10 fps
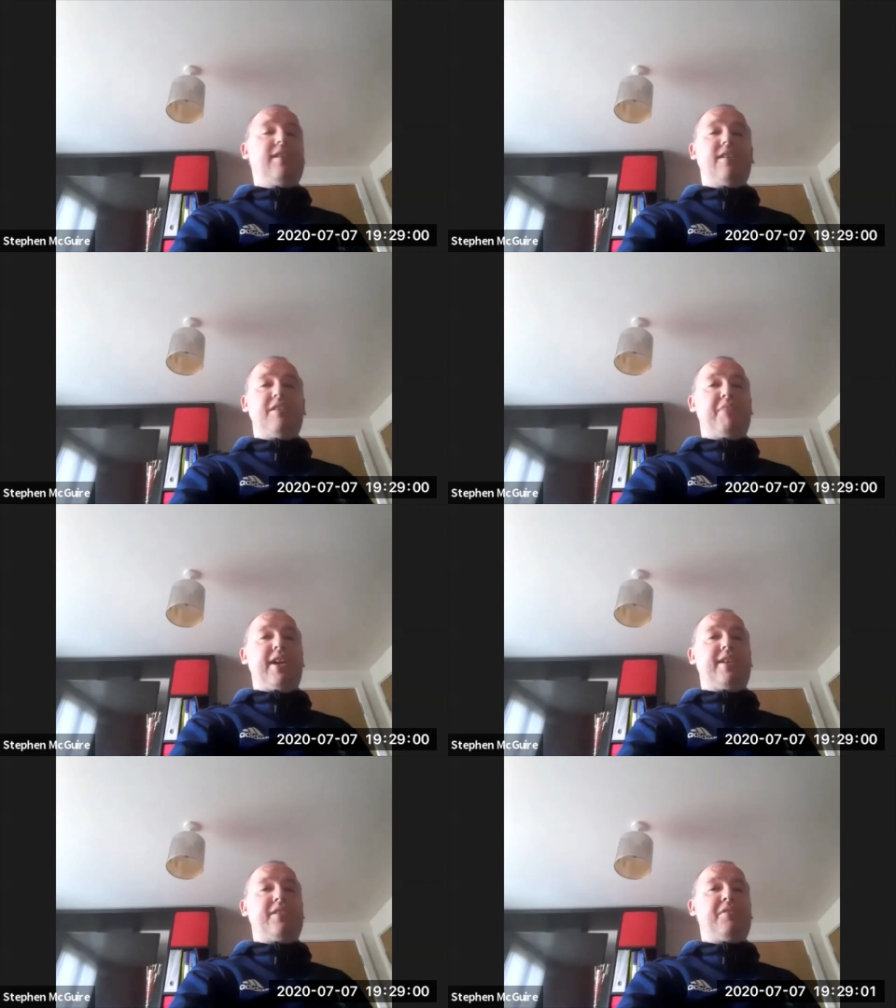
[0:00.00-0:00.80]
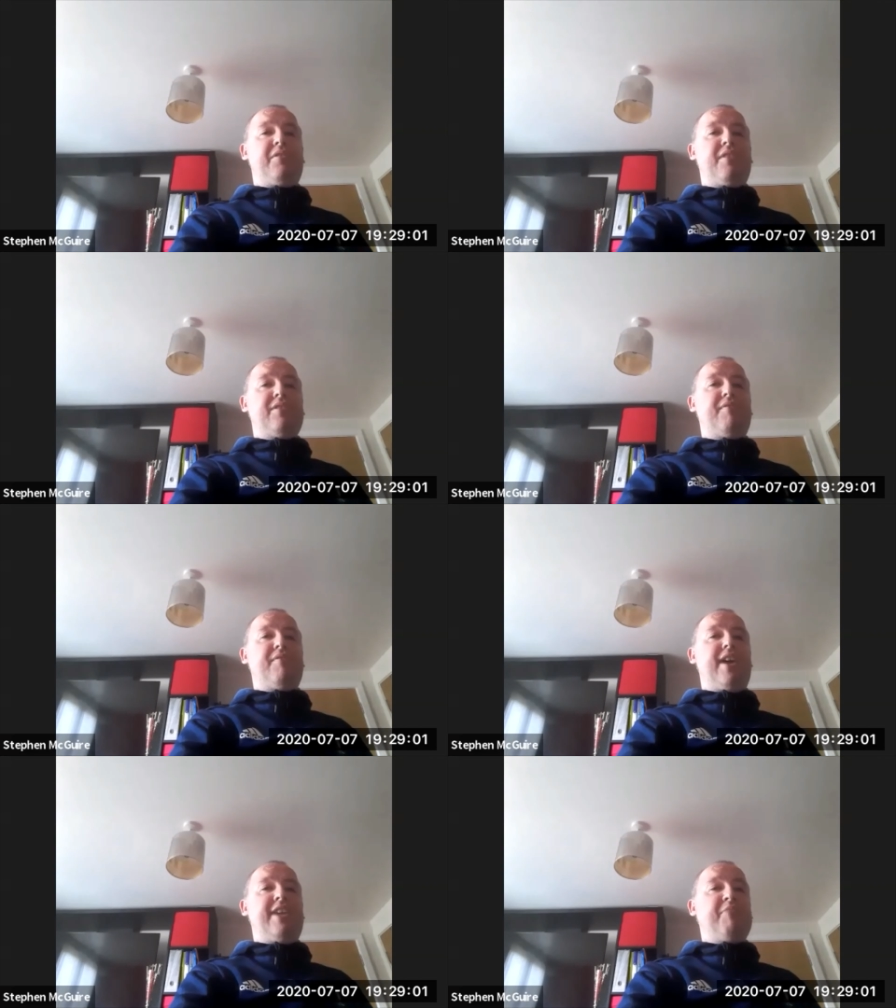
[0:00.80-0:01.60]
back in
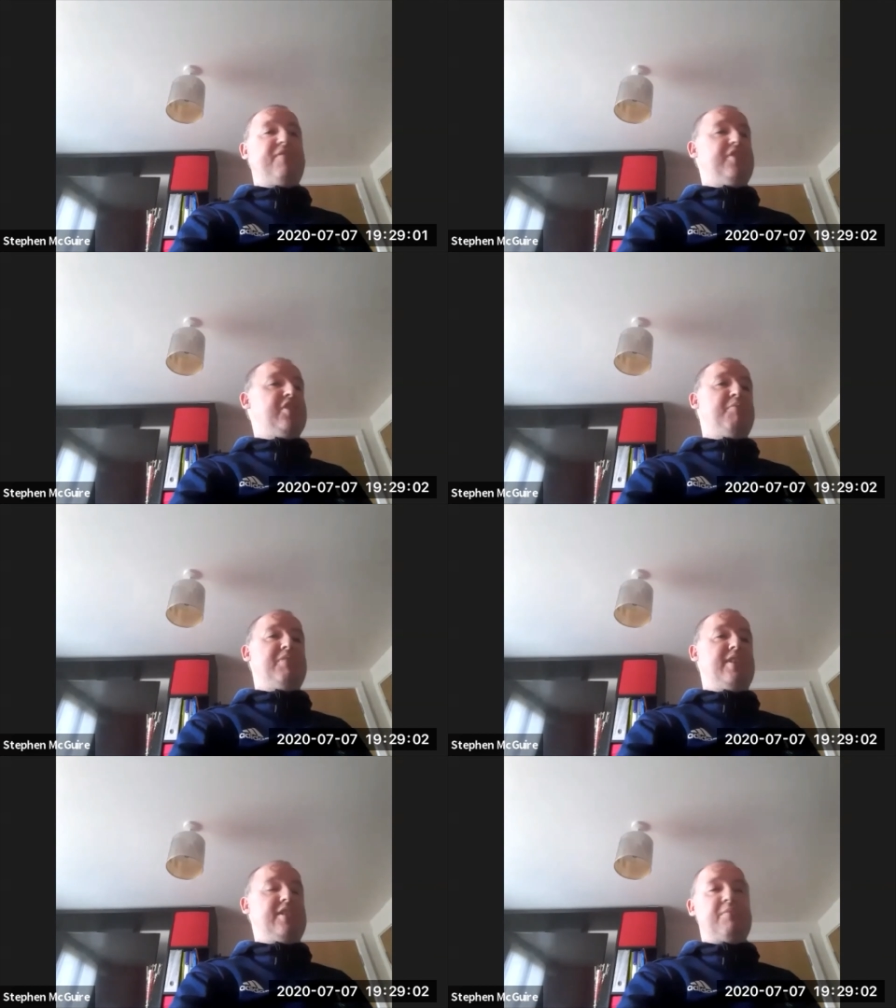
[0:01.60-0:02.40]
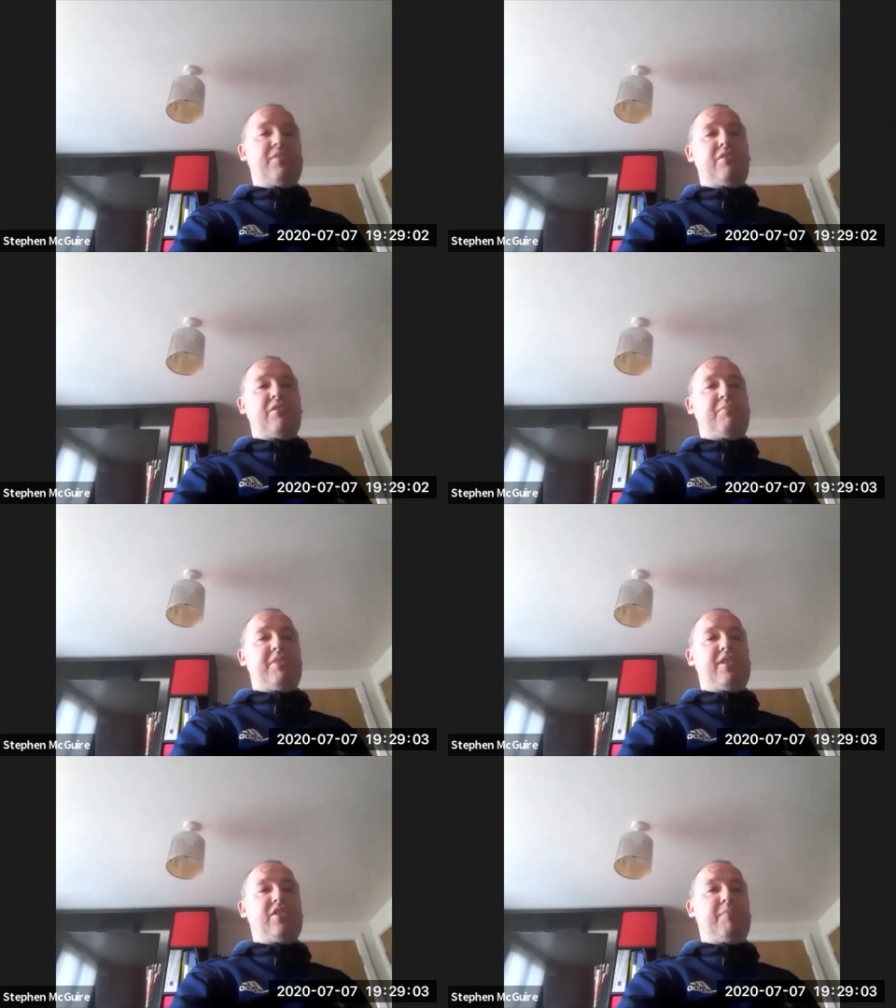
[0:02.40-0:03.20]
2005. My first competition was the
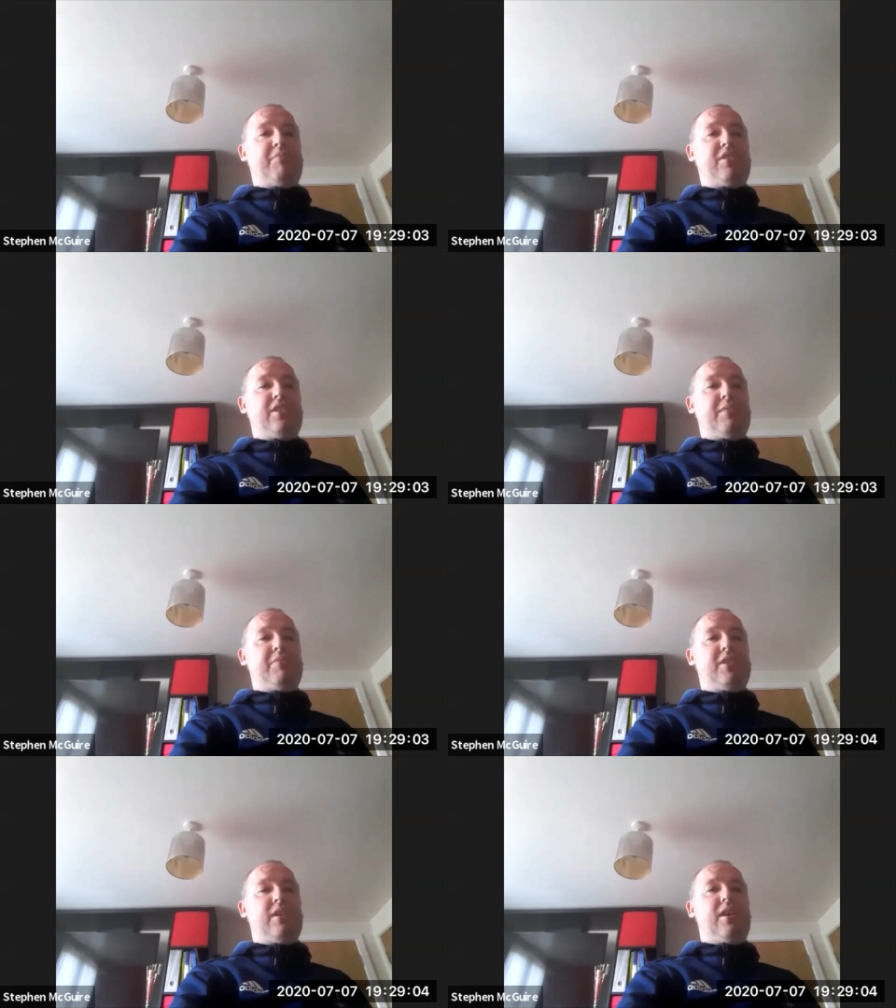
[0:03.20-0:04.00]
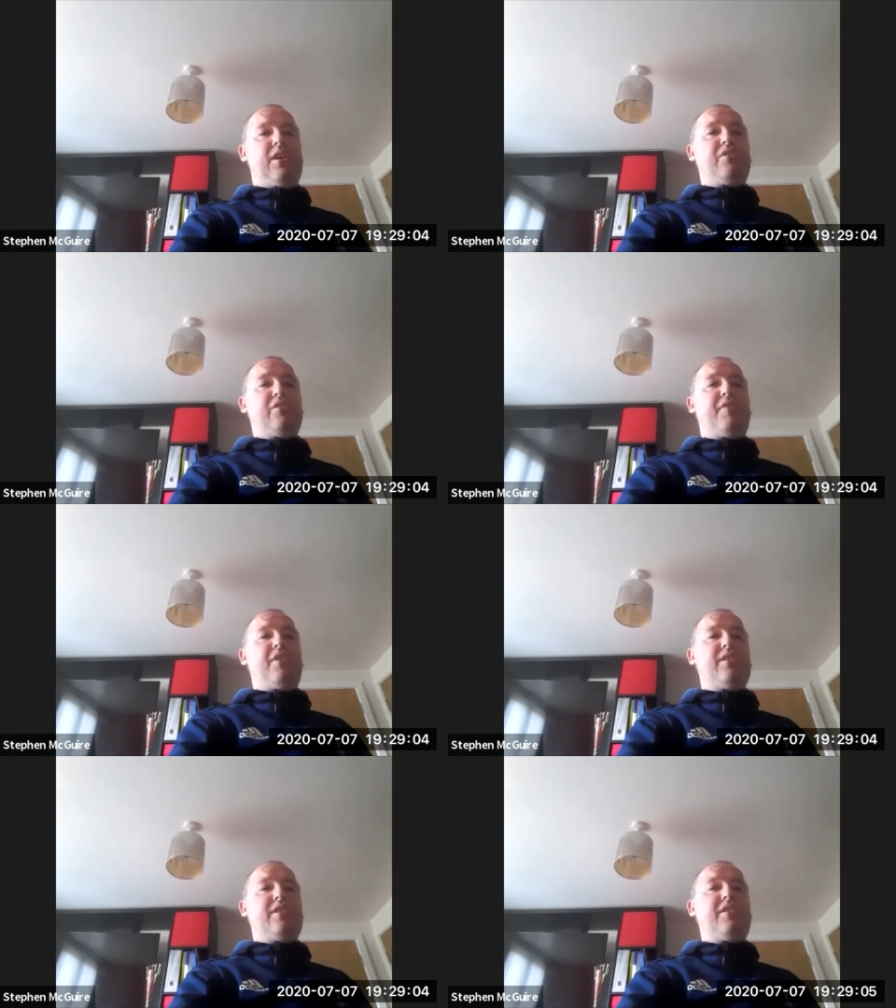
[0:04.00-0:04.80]
European Championships. So I've
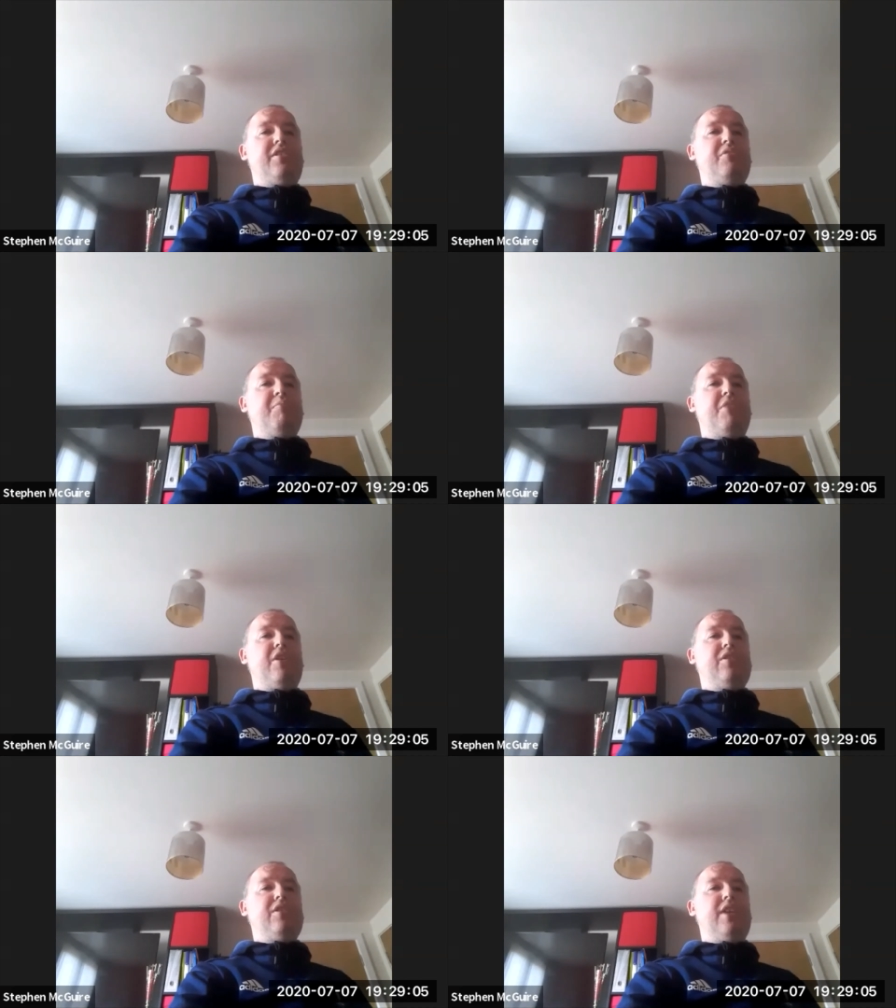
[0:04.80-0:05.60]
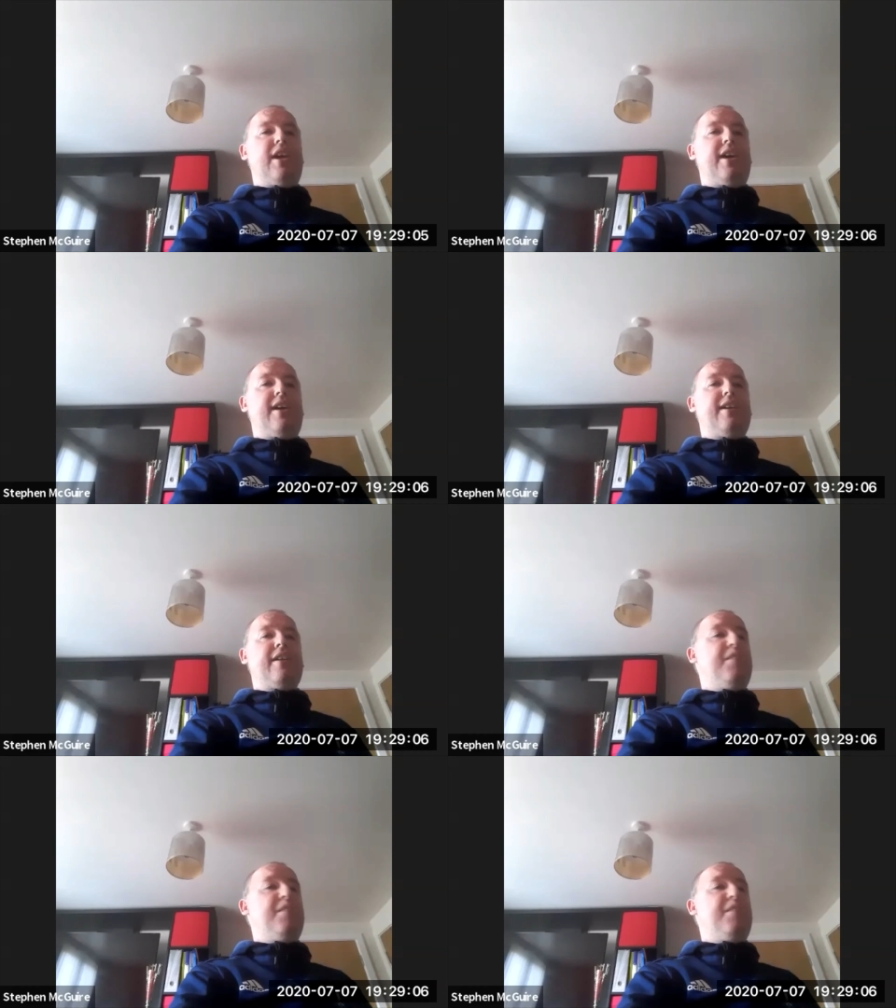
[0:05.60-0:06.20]
not done so much at club